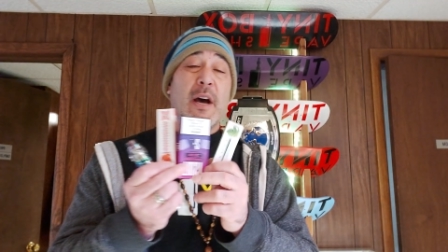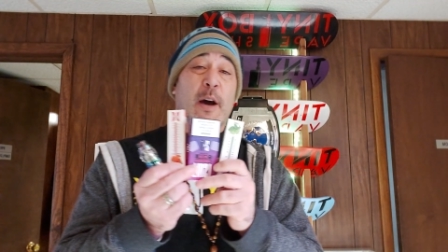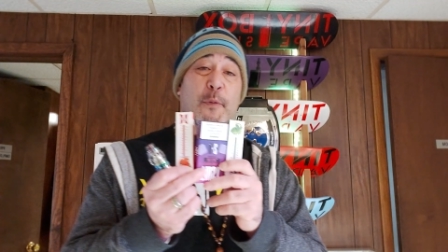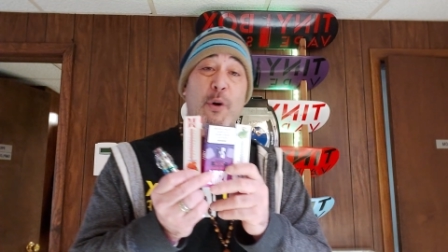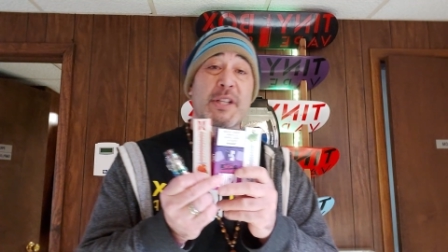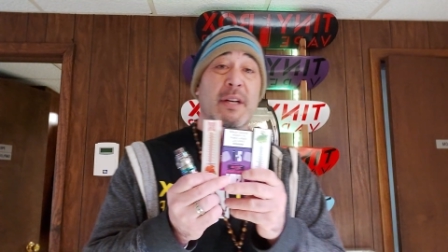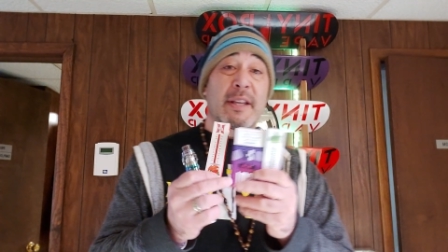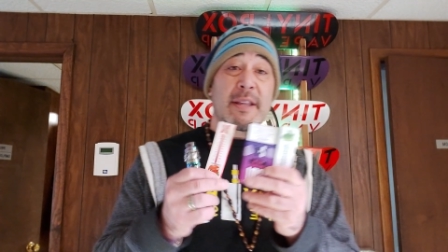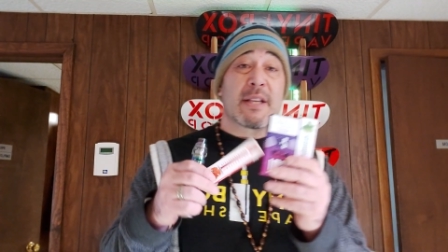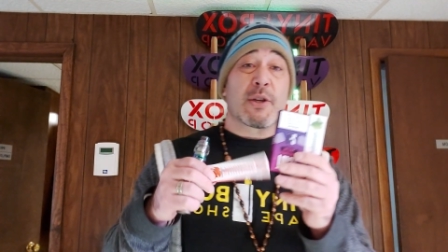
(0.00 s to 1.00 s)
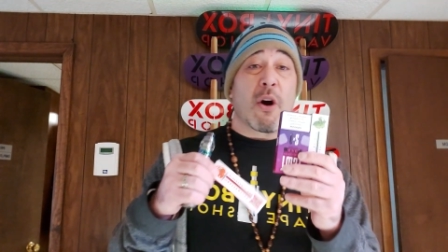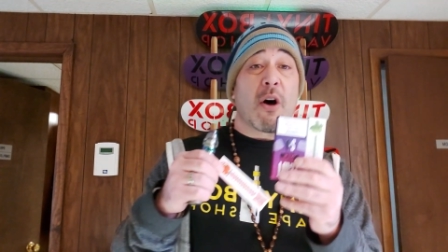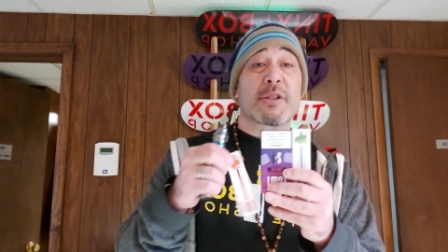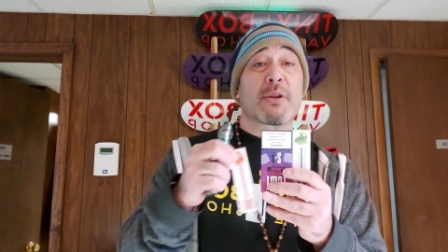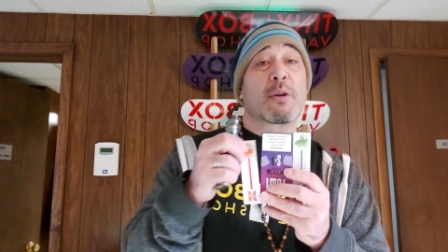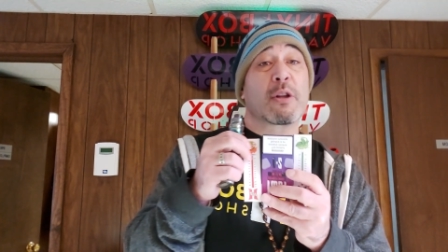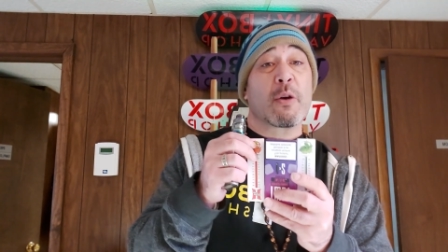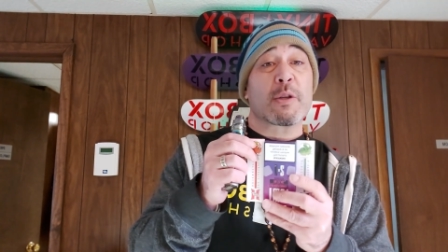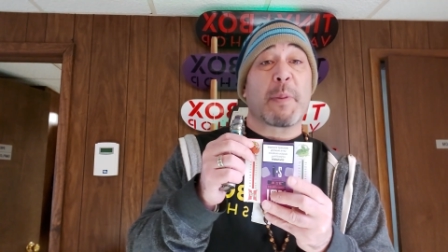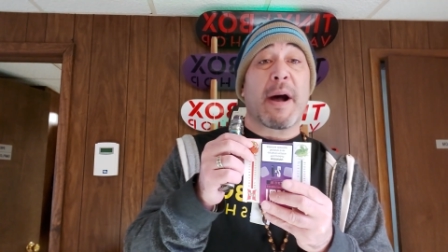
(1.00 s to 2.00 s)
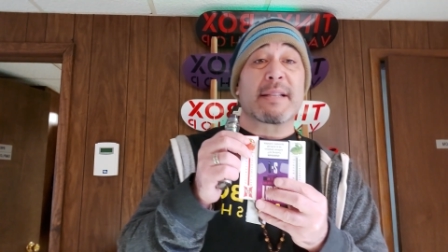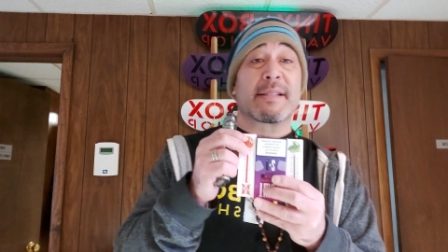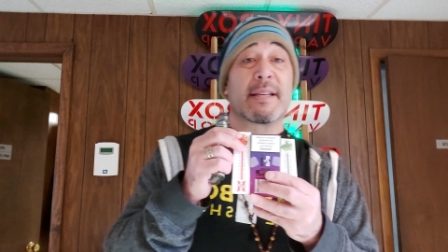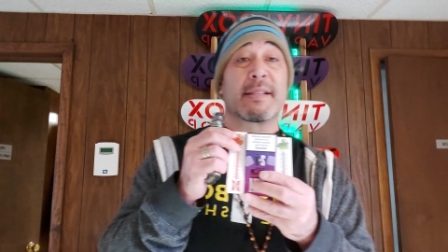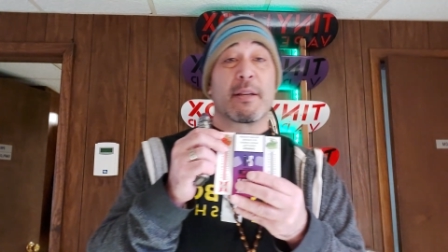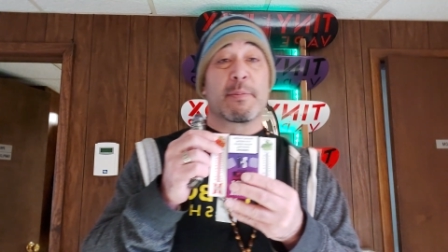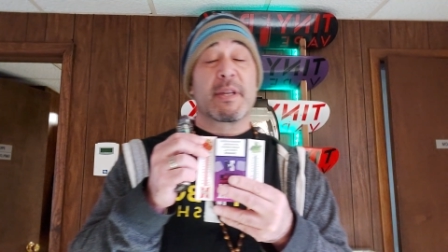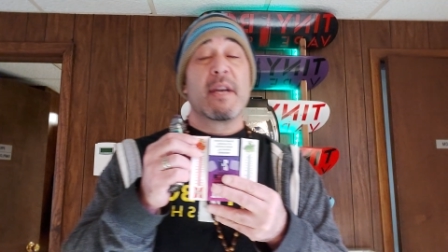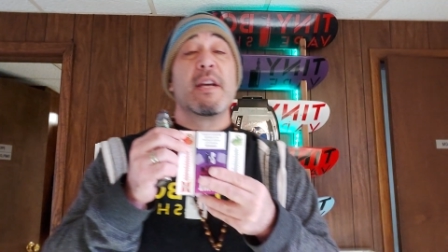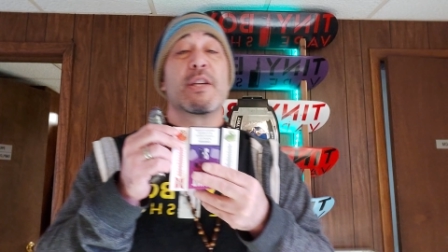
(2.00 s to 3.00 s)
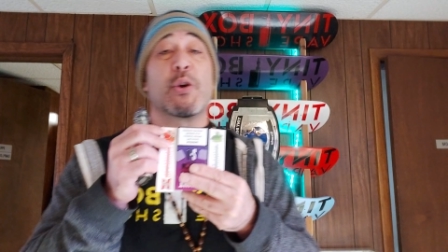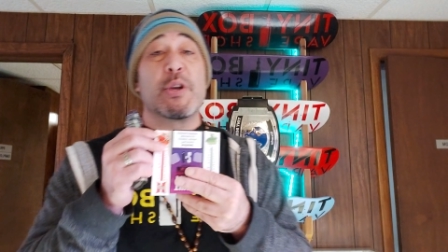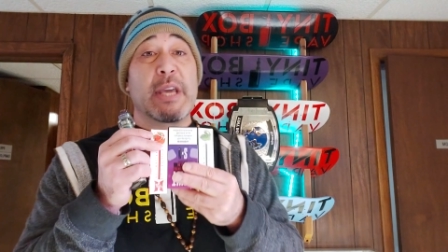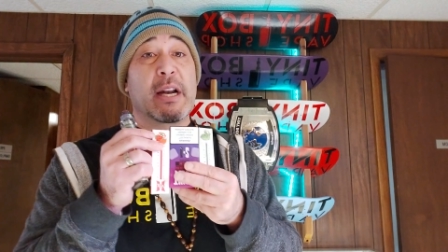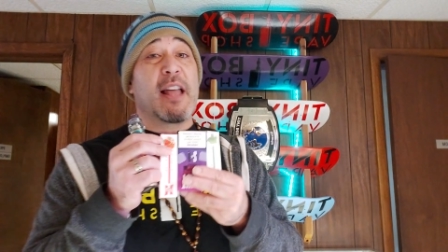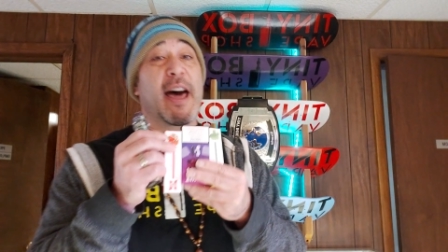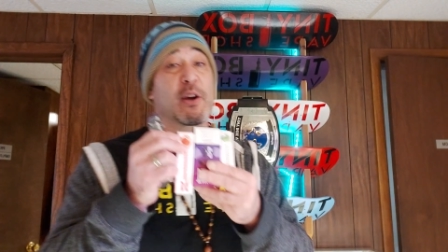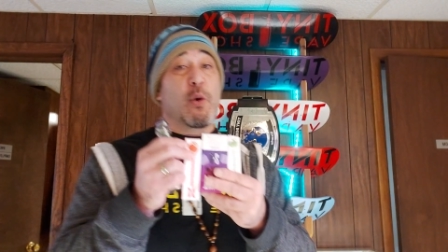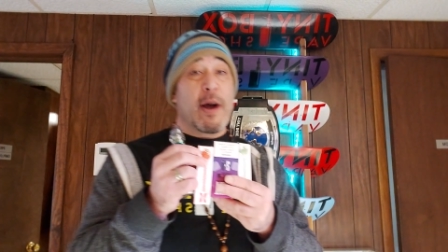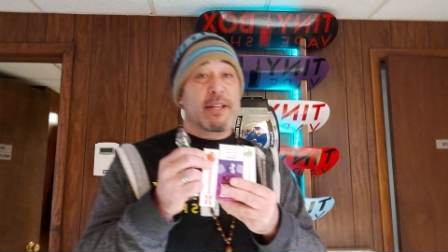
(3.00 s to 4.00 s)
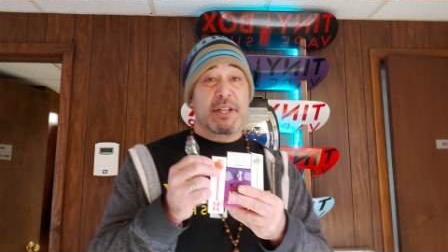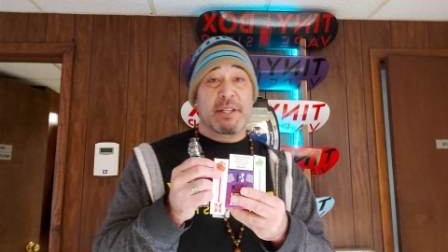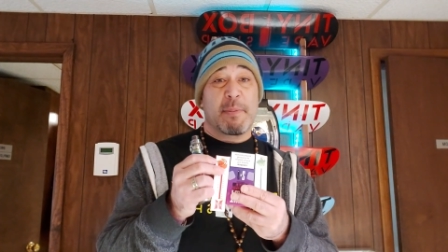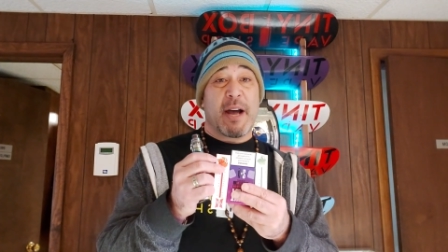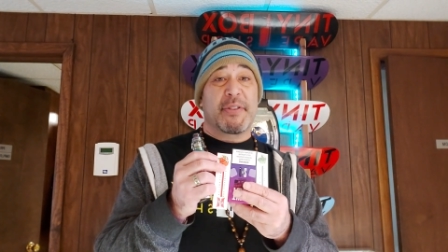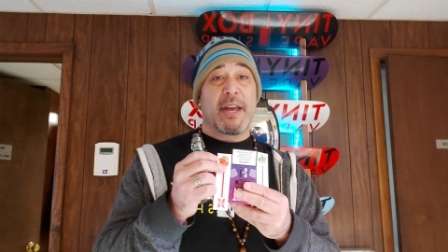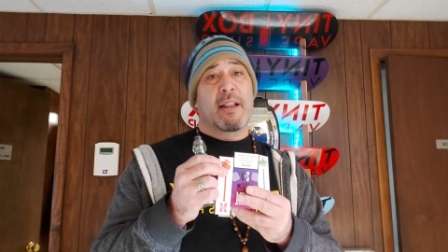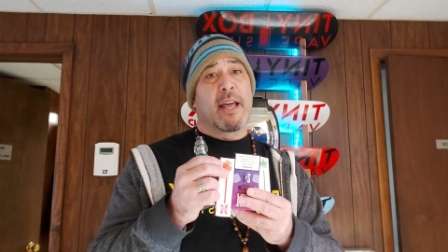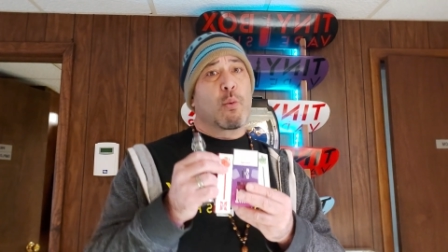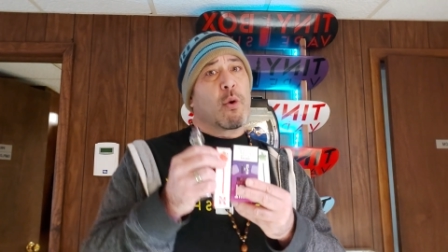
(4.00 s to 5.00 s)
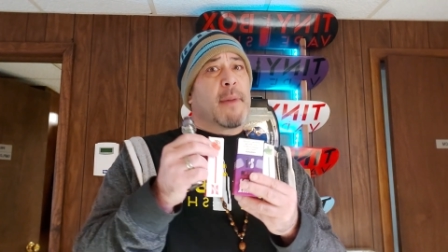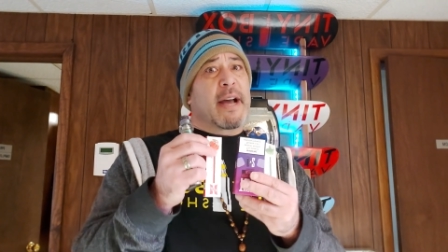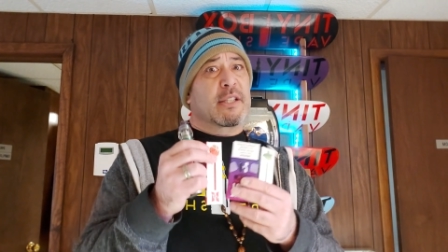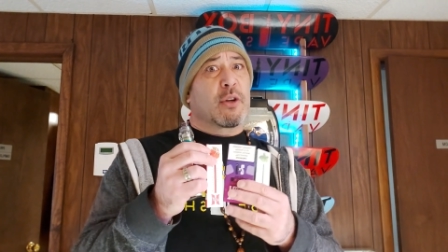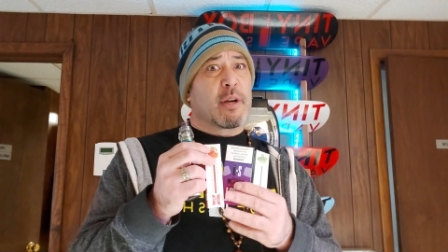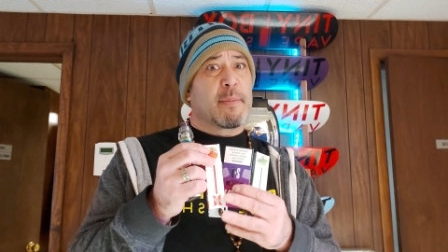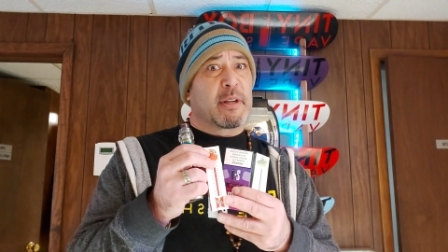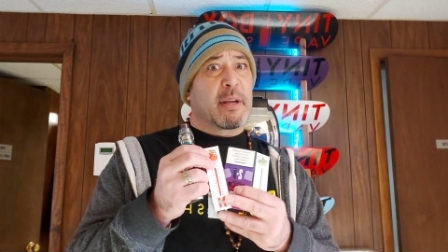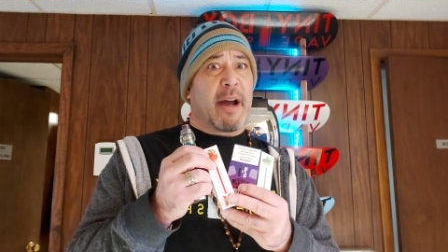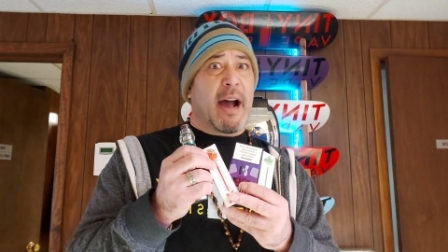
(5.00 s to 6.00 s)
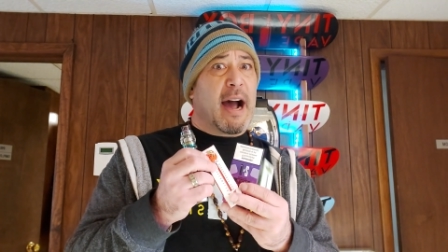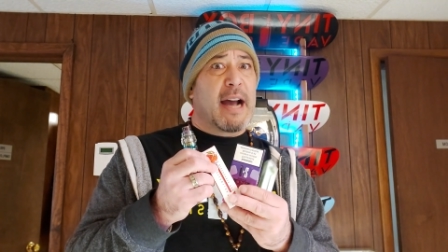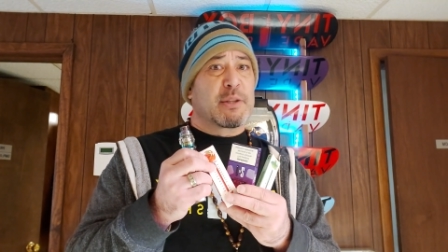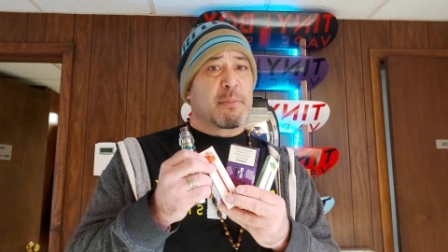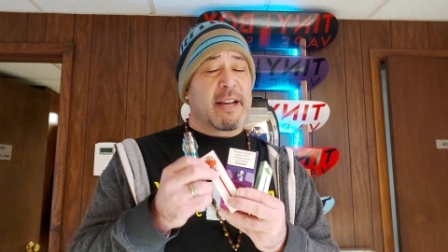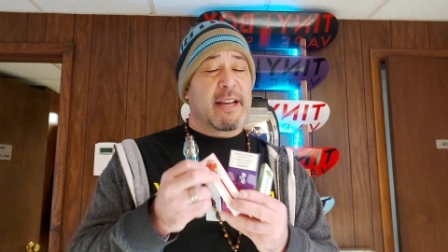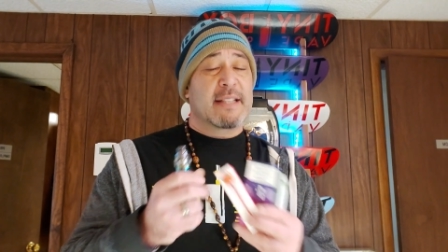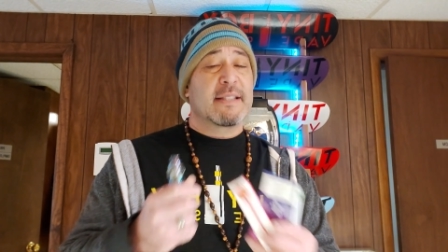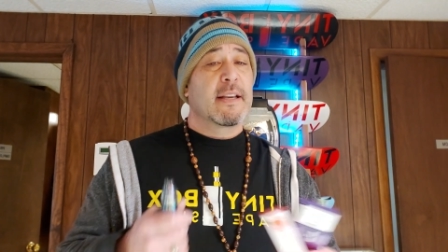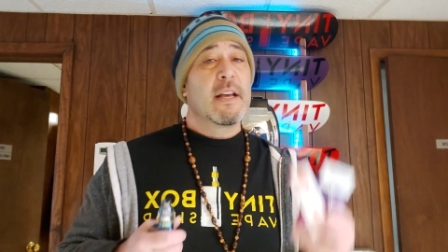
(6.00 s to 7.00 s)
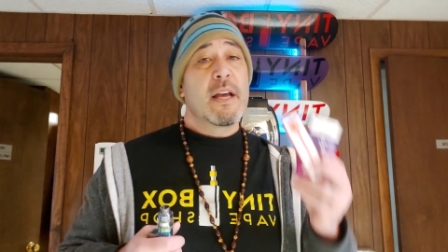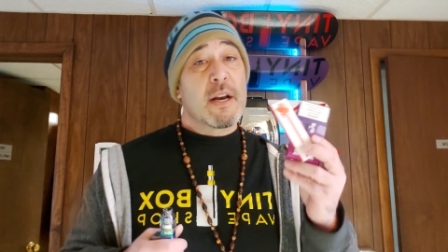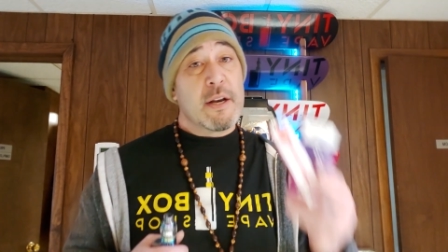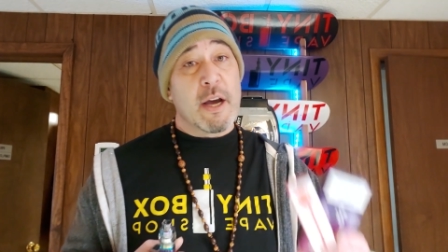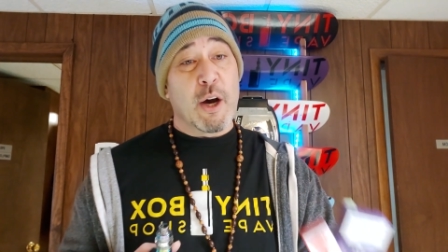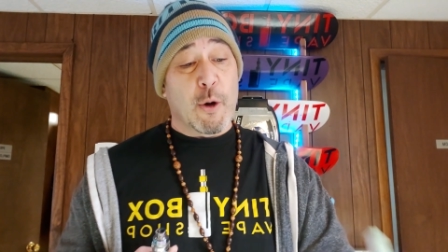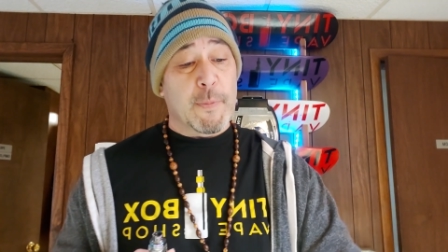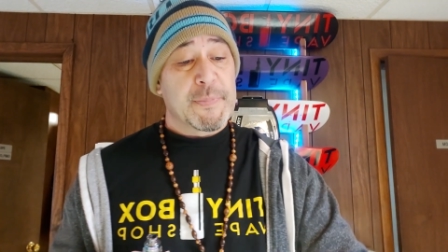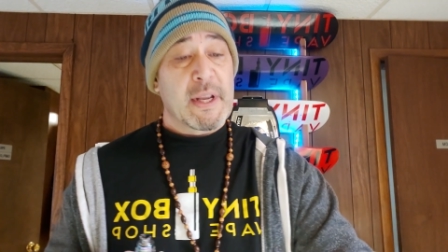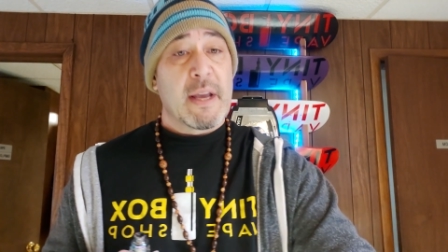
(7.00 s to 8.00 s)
Unfortunately, these are also closed pod systems. So you get a lot of questions about that, like, well, am I still gonna be able to get my hides or my hits? No.